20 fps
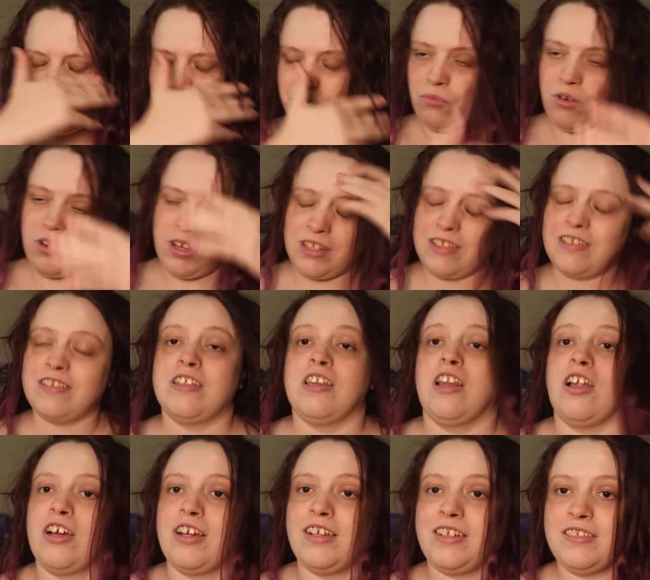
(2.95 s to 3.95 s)
what it's
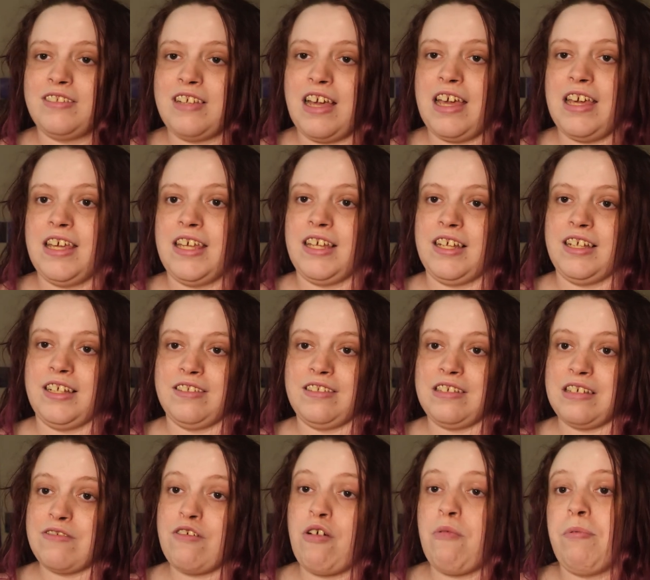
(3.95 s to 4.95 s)
like taking
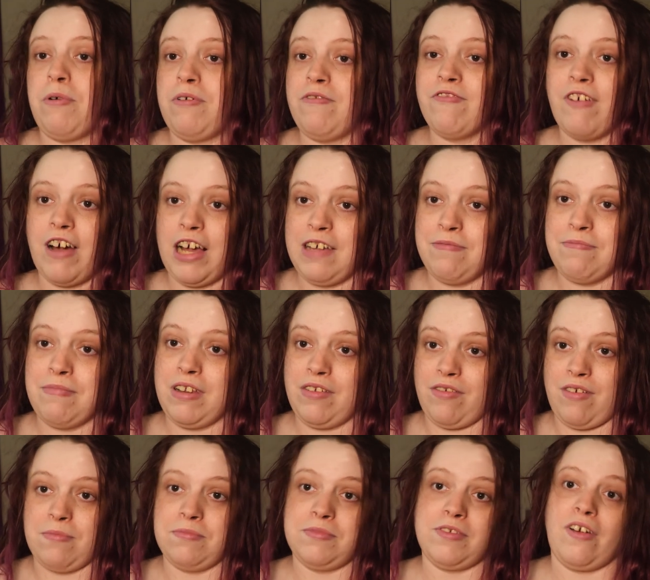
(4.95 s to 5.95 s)
0.5
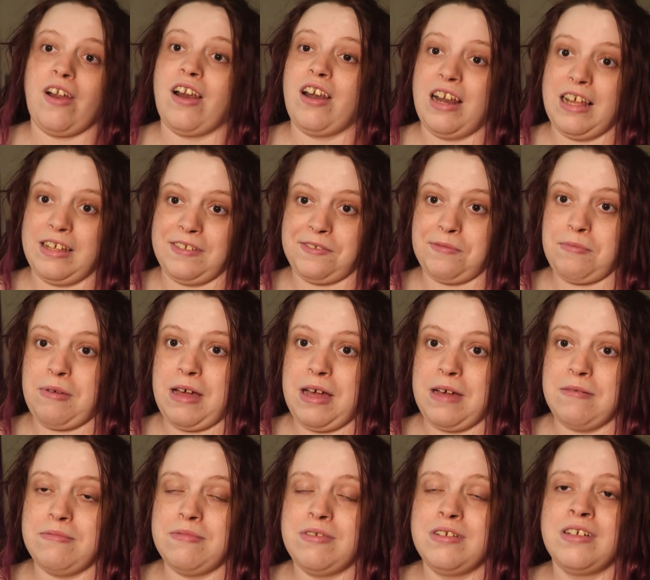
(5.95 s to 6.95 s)
milligrams of
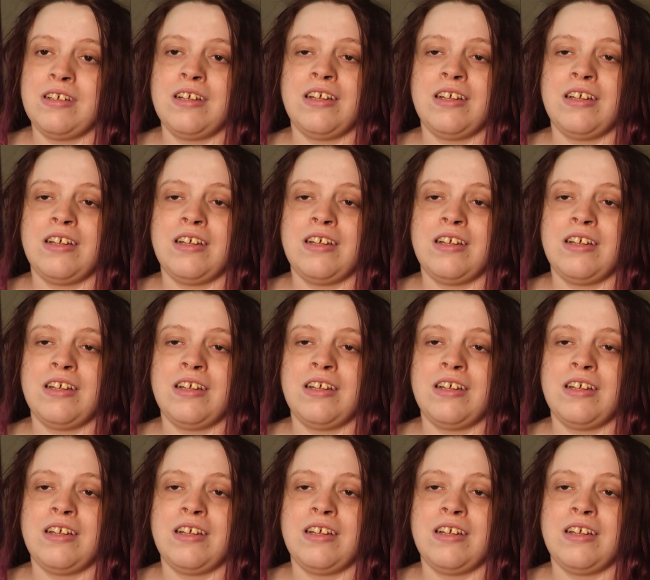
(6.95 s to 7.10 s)
clonazepam.